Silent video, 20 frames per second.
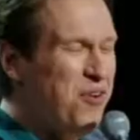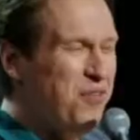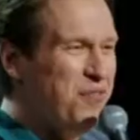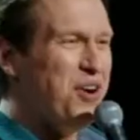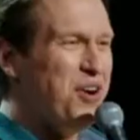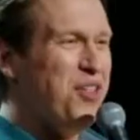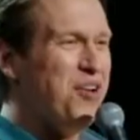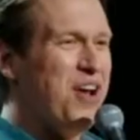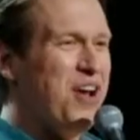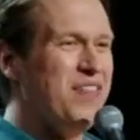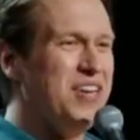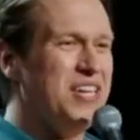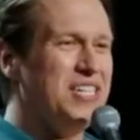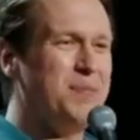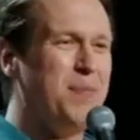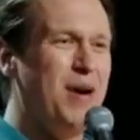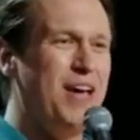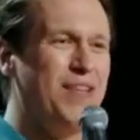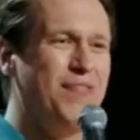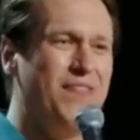Further evidence
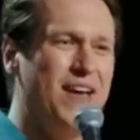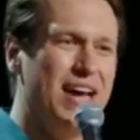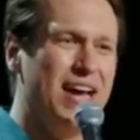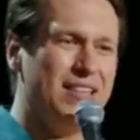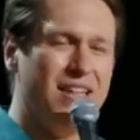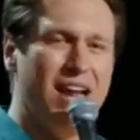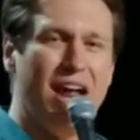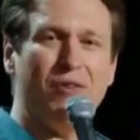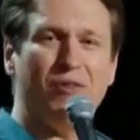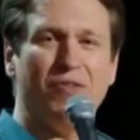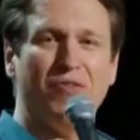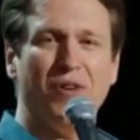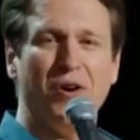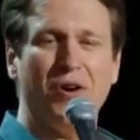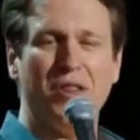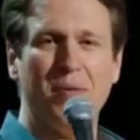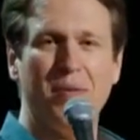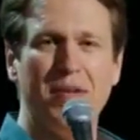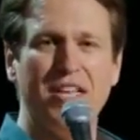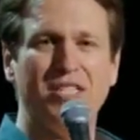by the fact that I refer to
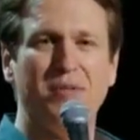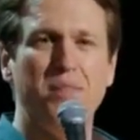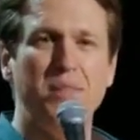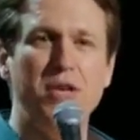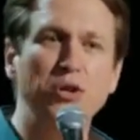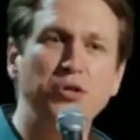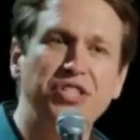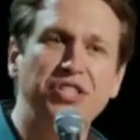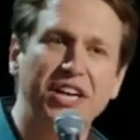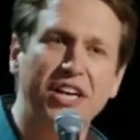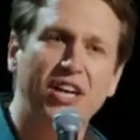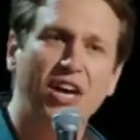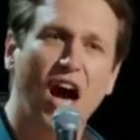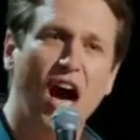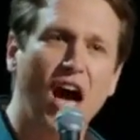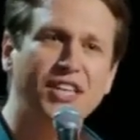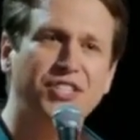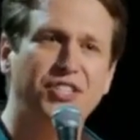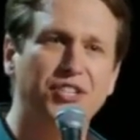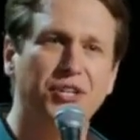them as music
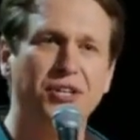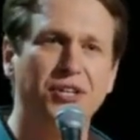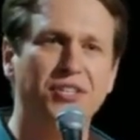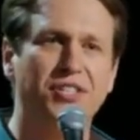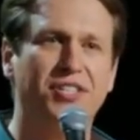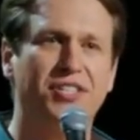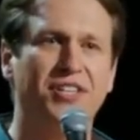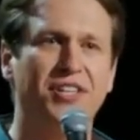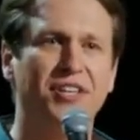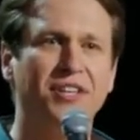concerts.